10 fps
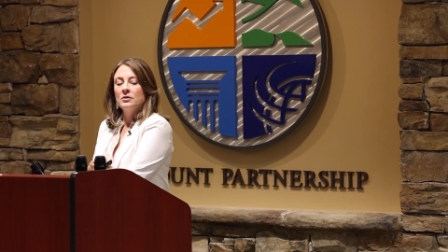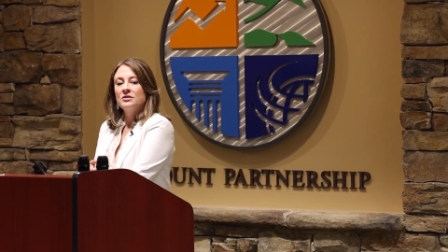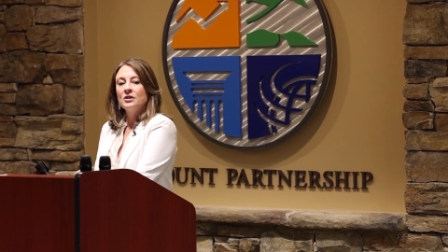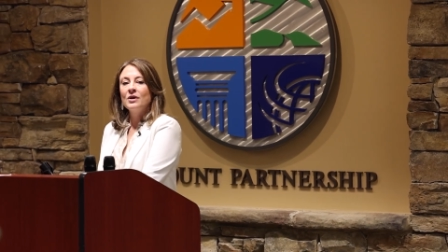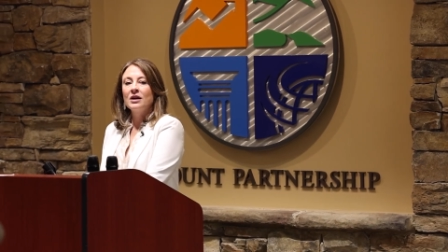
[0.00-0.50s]

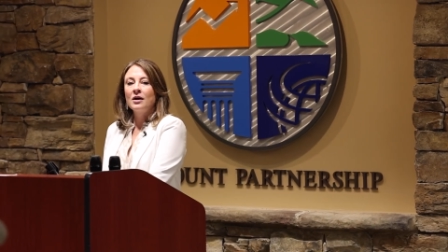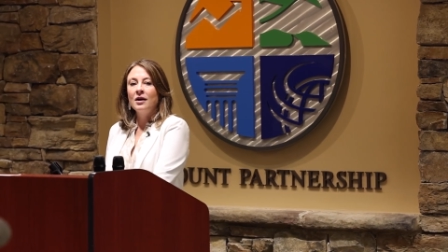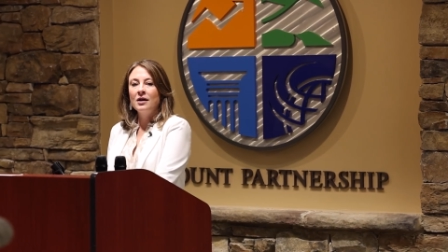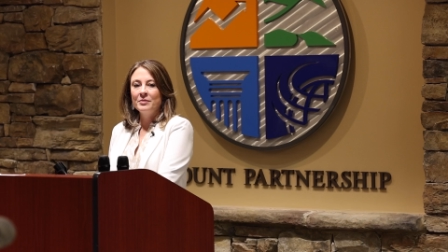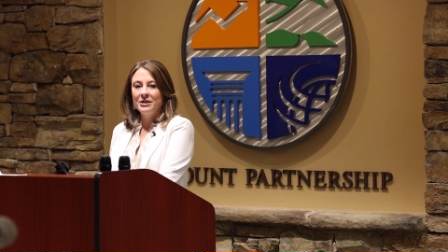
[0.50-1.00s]
So
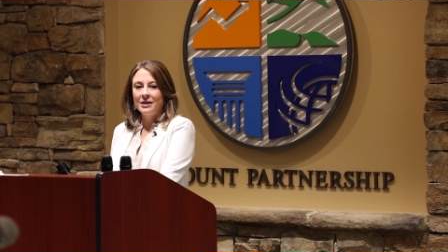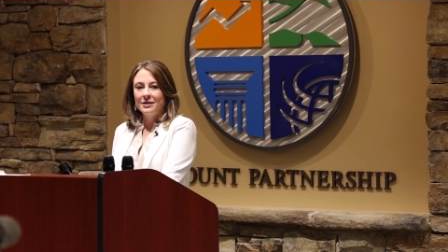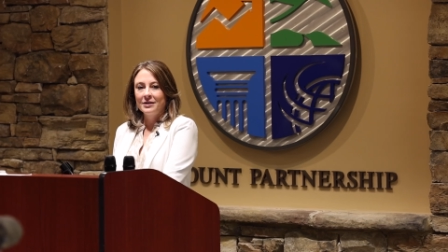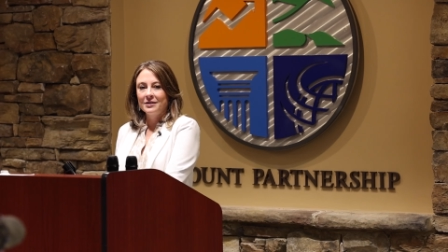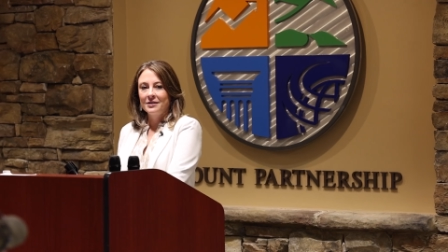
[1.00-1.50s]

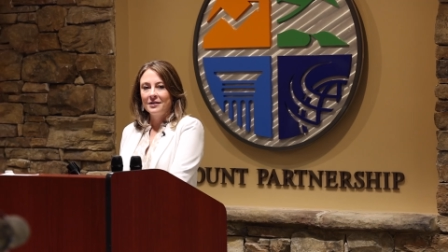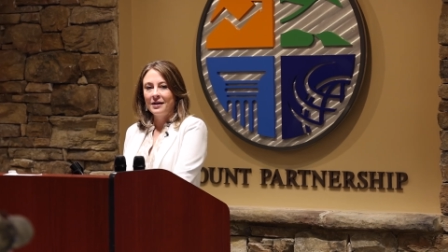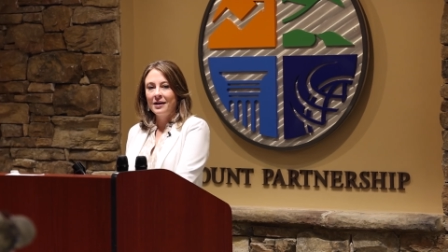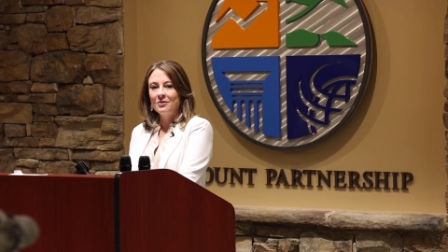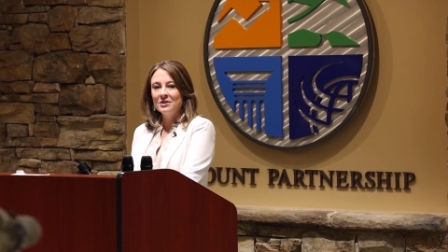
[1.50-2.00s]
accommodating.
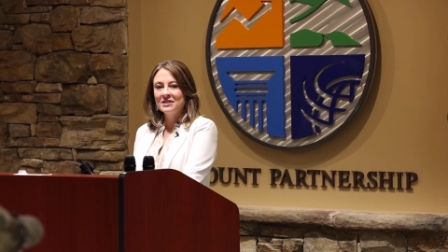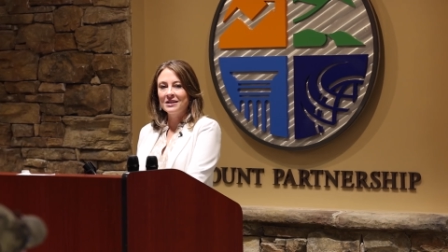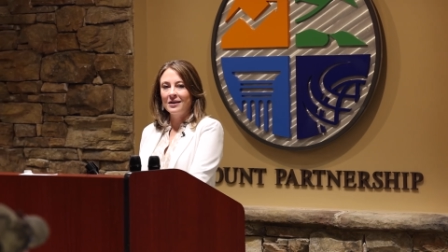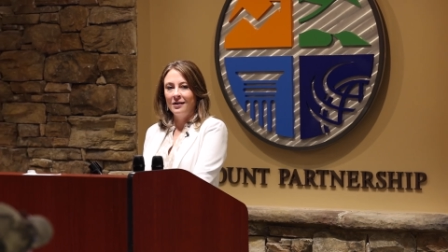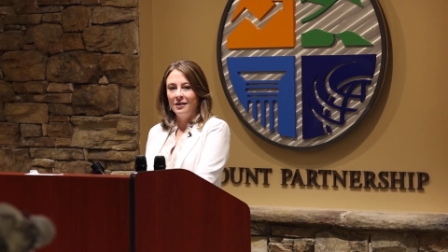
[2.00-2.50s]
How is
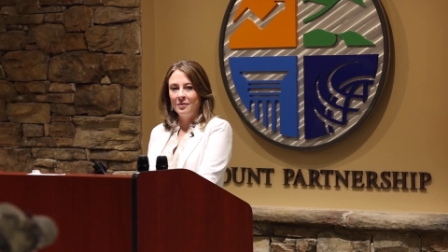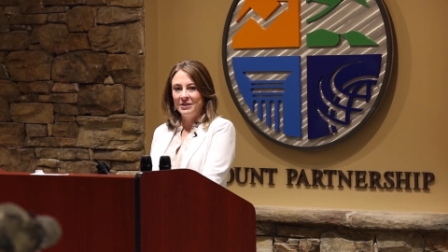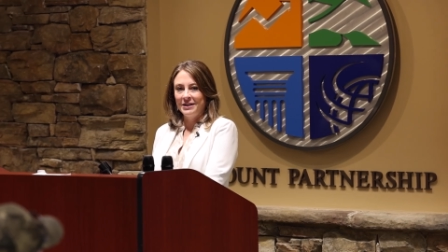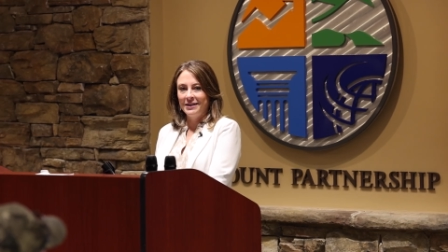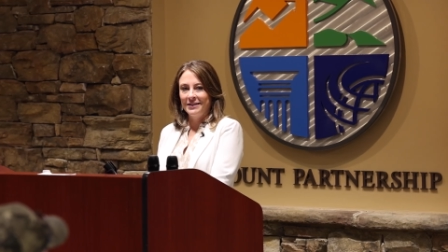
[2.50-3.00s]

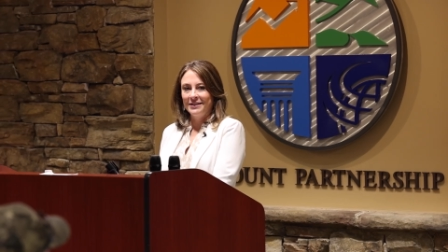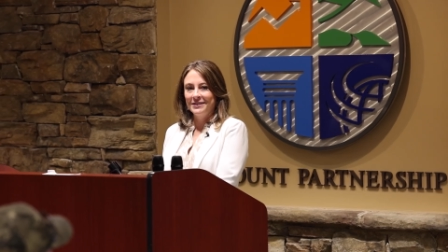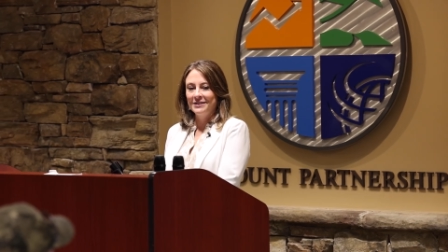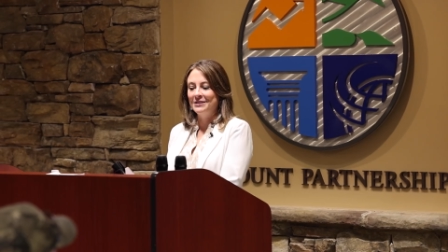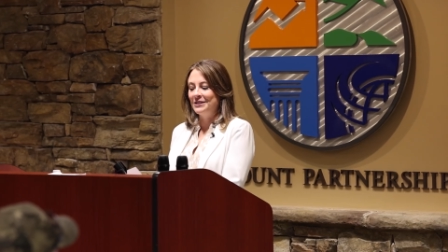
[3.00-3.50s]

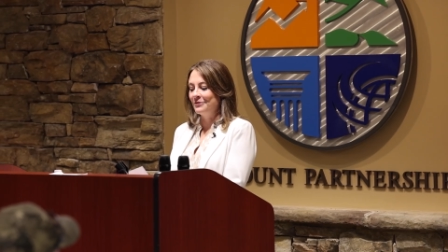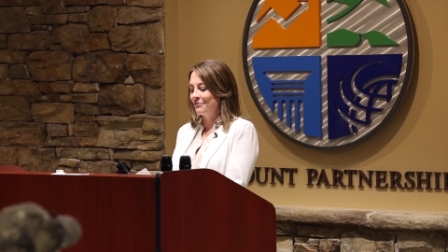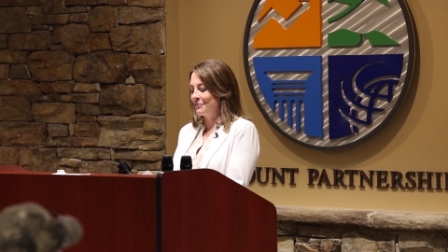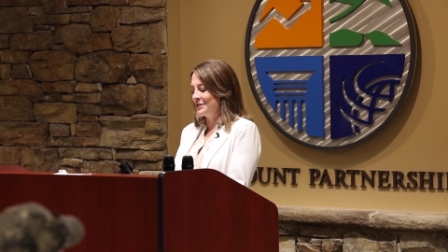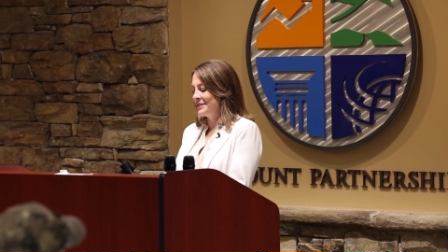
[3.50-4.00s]
accommodating
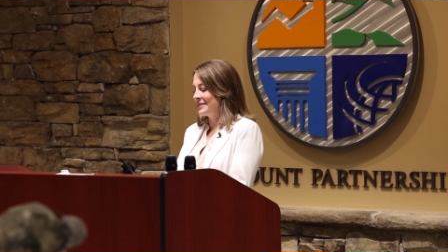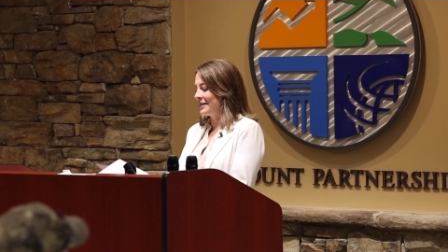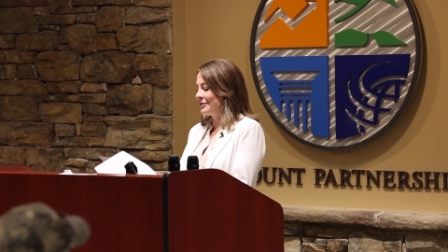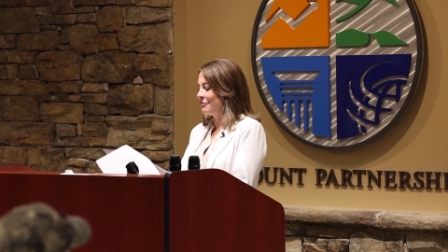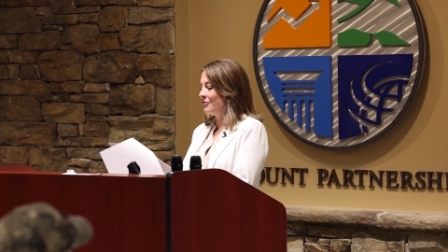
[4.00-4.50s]
different
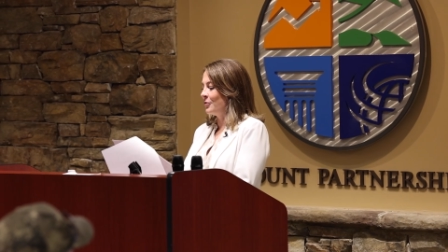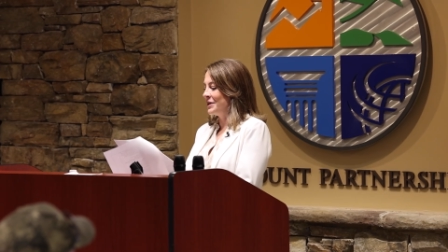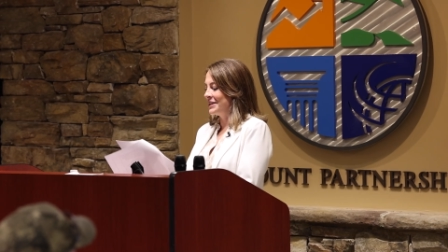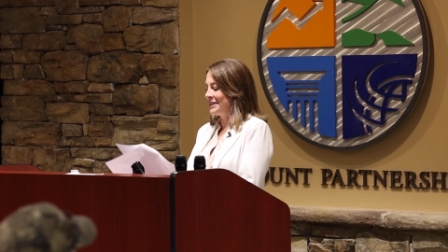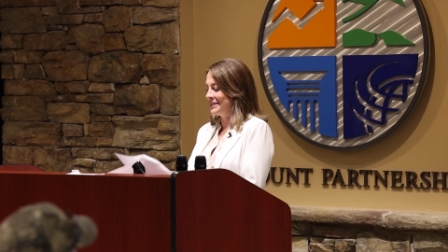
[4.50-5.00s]
than
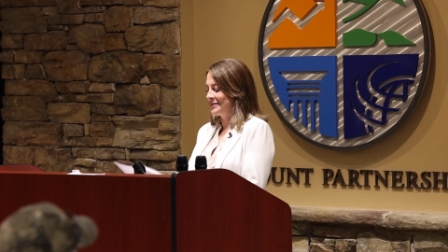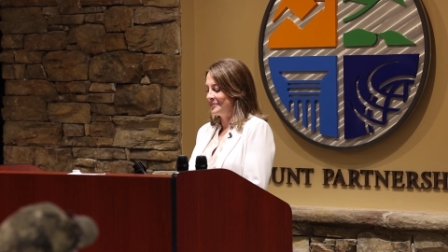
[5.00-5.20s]
avoiding?